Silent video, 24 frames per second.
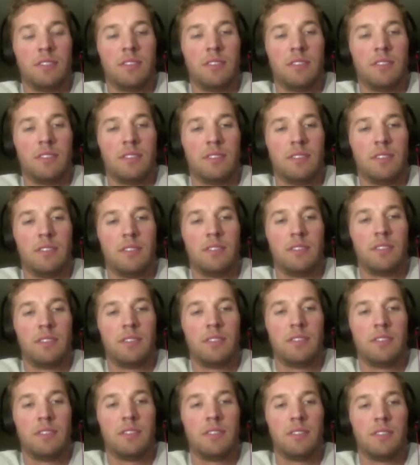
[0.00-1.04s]

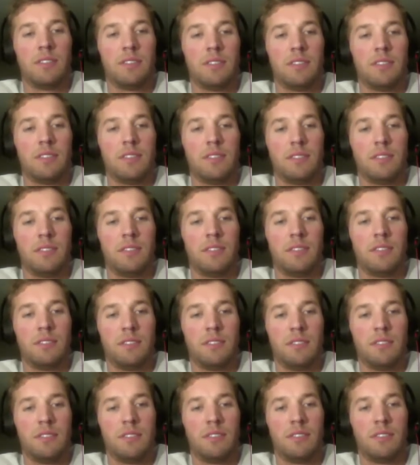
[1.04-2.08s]

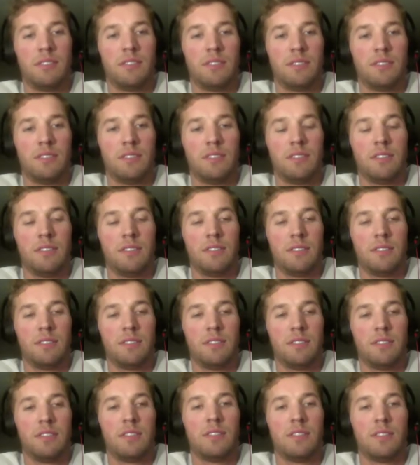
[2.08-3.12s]

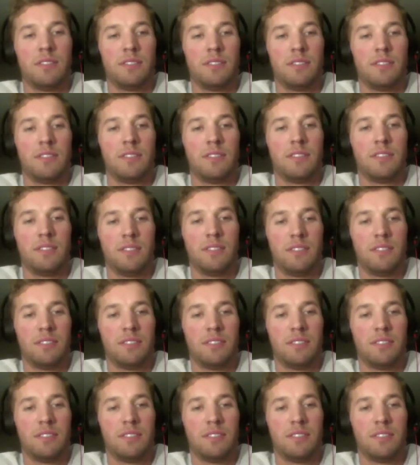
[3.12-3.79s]
No words are spoken by the person on screen.